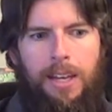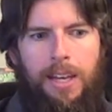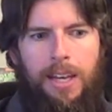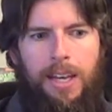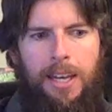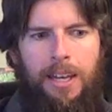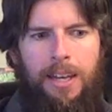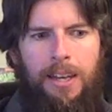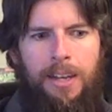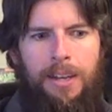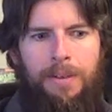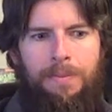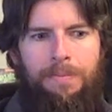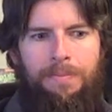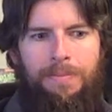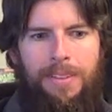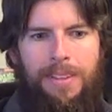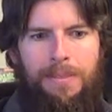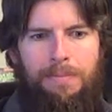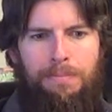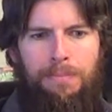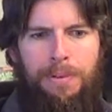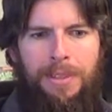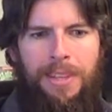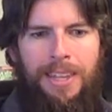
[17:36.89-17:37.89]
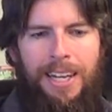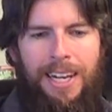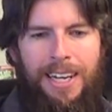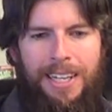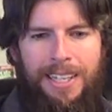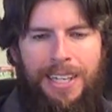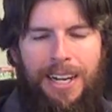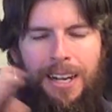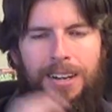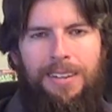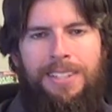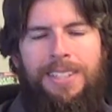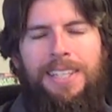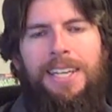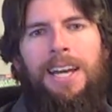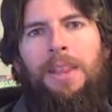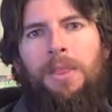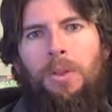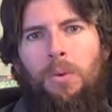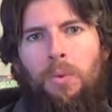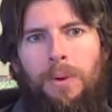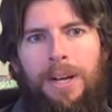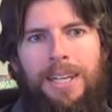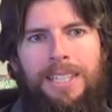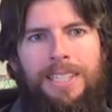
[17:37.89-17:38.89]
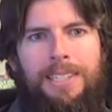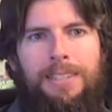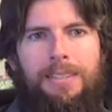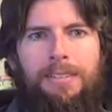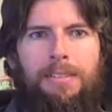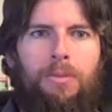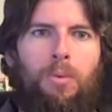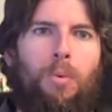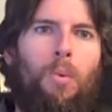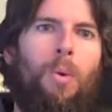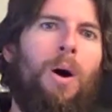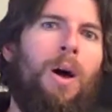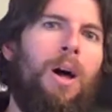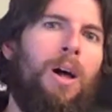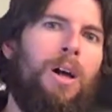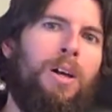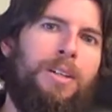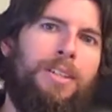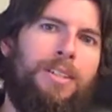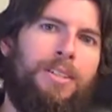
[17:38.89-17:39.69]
But then it tears down the rest of the wall,